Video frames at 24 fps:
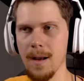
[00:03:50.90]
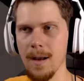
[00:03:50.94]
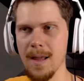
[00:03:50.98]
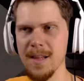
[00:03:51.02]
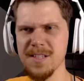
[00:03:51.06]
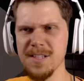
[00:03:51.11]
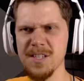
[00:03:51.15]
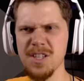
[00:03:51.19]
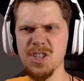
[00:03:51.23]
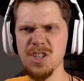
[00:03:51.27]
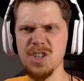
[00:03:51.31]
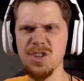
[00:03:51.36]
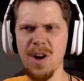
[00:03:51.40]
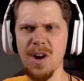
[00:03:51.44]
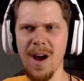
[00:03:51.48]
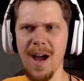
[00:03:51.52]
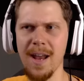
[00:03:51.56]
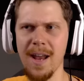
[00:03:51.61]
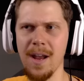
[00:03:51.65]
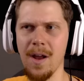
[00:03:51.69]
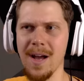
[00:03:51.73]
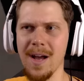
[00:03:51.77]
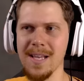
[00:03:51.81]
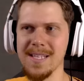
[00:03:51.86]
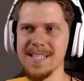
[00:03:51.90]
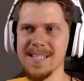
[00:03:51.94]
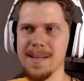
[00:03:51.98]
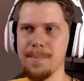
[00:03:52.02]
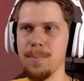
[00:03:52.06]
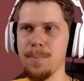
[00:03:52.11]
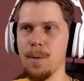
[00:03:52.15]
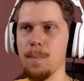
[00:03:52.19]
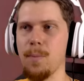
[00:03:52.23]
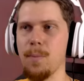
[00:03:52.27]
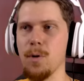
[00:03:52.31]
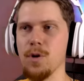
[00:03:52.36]
Let's just try a nice,
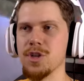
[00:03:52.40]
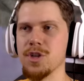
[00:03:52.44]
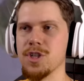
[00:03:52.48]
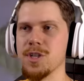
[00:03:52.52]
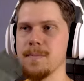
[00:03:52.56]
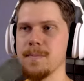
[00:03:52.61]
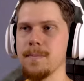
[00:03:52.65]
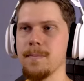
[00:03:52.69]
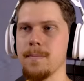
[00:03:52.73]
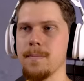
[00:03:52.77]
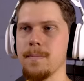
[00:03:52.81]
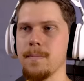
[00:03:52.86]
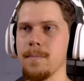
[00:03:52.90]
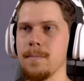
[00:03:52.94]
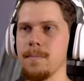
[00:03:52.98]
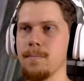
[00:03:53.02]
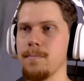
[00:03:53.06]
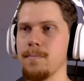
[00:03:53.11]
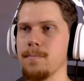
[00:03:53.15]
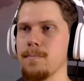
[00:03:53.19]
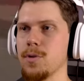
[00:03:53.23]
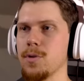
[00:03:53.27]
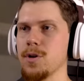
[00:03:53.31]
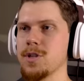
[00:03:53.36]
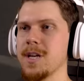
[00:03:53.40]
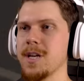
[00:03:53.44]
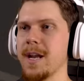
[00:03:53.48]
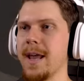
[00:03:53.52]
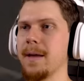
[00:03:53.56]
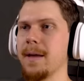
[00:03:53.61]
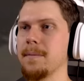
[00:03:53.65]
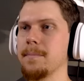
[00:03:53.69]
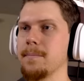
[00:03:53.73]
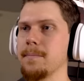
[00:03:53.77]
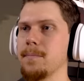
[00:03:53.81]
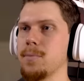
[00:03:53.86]
simple push. Push it
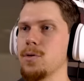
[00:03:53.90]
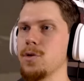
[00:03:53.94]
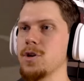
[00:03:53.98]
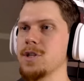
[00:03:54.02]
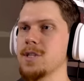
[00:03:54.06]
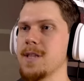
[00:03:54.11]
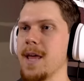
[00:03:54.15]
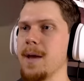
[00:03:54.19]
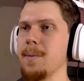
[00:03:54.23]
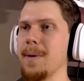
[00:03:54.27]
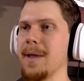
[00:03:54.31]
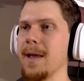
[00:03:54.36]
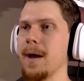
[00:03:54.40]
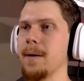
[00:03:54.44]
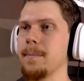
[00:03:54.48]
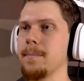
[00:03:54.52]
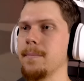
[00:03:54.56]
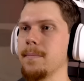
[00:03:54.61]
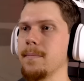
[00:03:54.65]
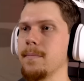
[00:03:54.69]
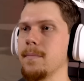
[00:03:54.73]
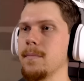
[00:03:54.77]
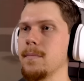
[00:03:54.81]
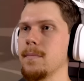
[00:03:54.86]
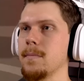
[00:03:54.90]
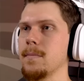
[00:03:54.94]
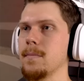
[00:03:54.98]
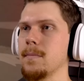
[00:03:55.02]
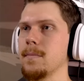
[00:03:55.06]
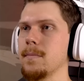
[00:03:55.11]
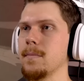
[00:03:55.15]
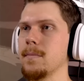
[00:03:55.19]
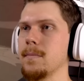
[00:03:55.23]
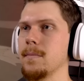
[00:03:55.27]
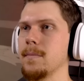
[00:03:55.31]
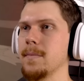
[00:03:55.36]
out. Push. There we go.
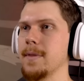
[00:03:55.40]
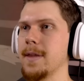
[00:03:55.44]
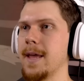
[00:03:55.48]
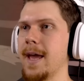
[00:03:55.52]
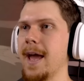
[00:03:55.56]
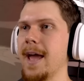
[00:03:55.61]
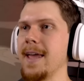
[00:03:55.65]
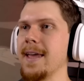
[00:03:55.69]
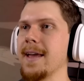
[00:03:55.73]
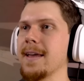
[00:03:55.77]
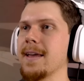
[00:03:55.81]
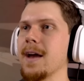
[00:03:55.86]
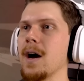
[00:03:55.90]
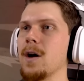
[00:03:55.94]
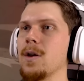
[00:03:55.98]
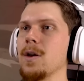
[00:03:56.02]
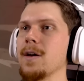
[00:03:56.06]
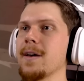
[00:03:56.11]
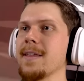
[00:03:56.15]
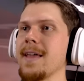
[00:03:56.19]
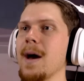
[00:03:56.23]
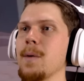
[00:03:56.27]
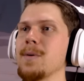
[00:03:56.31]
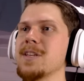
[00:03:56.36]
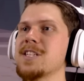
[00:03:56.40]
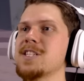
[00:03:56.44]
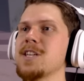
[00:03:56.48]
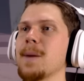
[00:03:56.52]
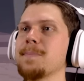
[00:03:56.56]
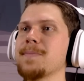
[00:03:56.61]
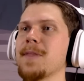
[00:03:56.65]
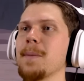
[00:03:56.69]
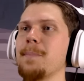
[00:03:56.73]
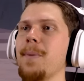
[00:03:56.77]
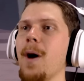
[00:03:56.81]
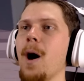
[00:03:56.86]
There you go. Look at that. We
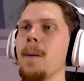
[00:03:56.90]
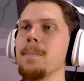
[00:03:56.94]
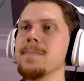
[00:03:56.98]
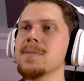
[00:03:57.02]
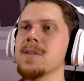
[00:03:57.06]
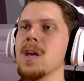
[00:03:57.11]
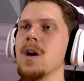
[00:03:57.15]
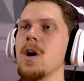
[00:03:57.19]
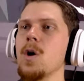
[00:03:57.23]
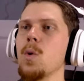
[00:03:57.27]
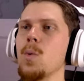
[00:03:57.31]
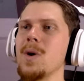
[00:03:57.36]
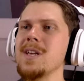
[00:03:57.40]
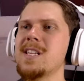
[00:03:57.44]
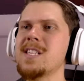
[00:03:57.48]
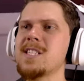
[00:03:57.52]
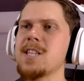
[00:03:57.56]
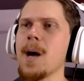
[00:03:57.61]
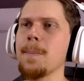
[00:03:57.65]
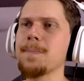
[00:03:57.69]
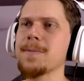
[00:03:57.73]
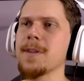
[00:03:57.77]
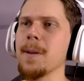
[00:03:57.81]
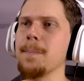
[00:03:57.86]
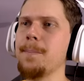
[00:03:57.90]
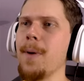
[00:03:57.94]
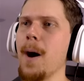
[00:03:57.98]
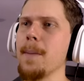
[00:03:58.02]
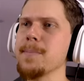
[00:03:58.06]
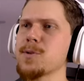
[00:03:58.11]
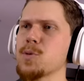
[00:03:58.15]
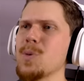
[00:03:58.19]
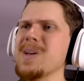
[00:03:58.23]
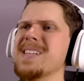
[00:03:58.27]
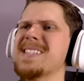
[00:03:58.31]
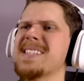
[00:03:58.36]
stopped the bombs. We stopped the
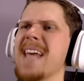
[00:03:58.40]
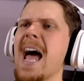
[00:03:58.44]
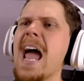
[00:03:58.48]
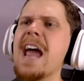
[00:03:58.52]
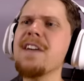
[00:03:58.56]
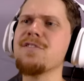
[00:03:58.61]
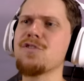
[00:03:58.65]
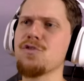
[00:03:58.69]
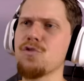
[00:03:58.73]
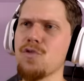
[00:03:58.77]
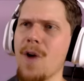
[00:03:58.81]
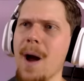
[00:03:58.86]
bombs. We saved